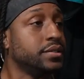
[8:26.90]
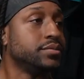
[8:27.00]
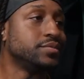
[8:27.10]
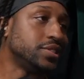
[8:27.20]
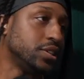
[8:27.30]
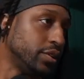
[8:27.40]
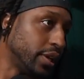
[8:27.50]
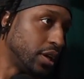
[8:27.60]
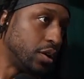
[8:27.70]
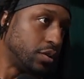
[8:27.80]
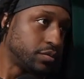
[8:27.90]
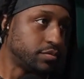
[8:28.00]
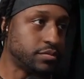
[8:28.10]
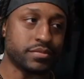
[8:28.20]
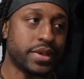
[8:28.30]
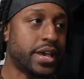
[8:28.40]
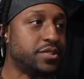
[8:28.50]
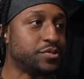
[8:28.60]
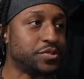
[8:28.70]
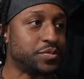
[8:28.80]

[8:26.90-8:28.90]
Still didn't go. Agent was on some